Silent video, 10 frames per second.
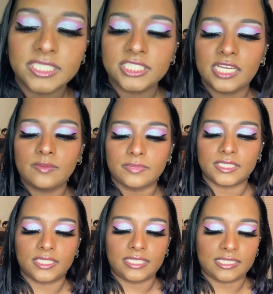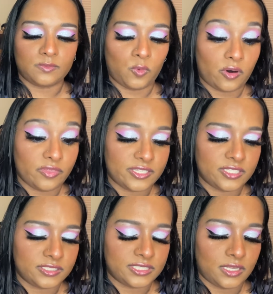shade, but more on
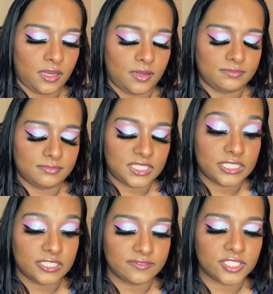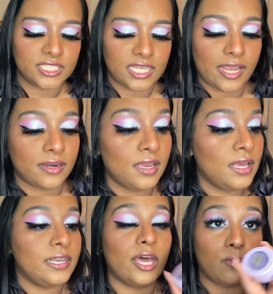the silver side.
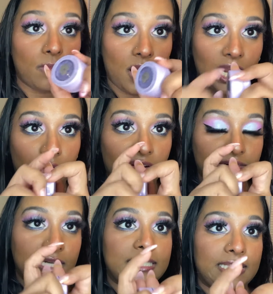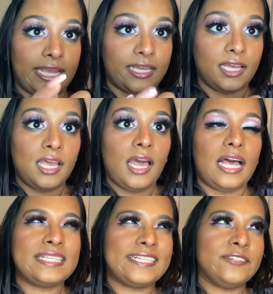Now Mong, however, is like a
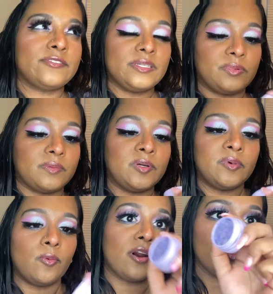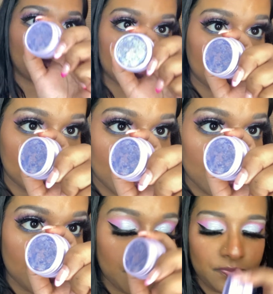silvery purple, but more on the purple side.
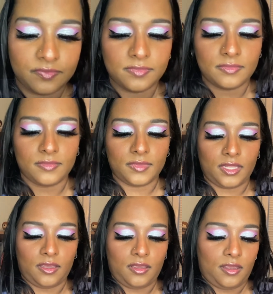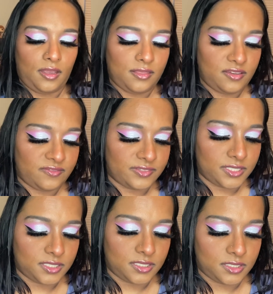And then
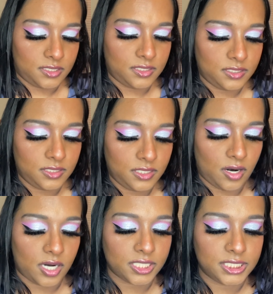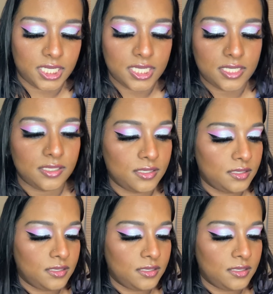for RJ,